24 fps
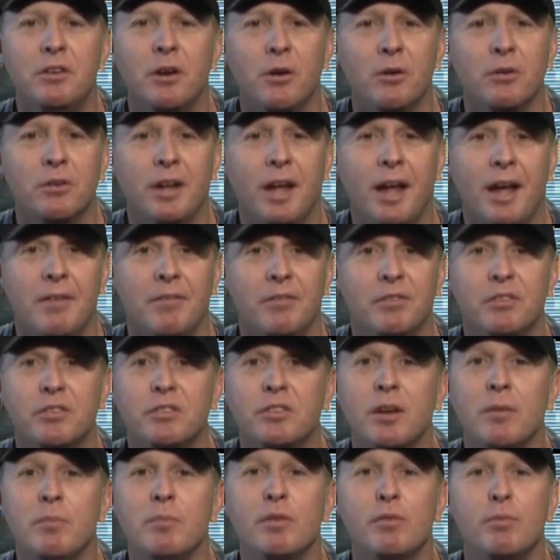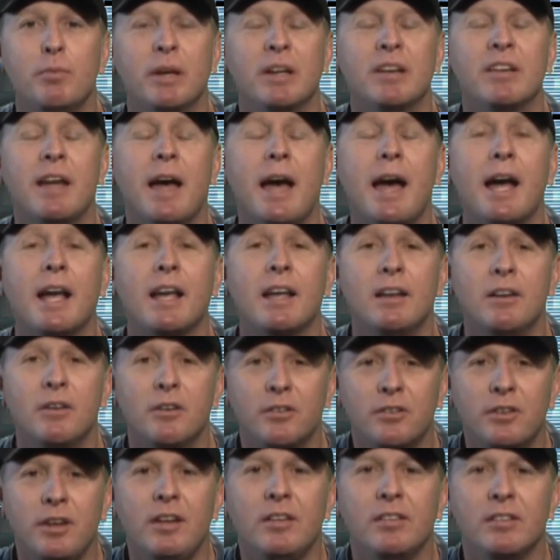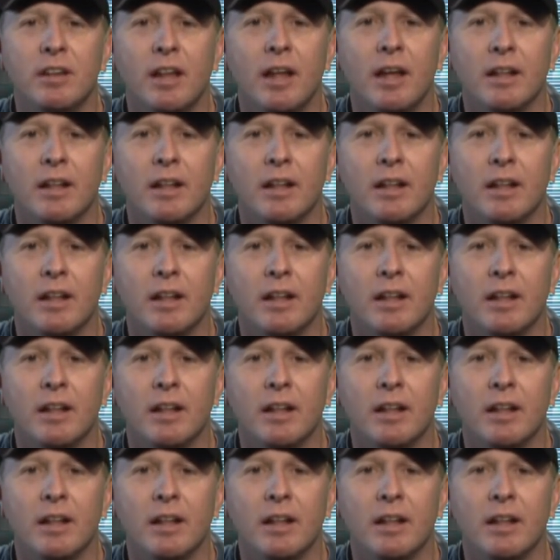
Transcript: chose to have some spectacular season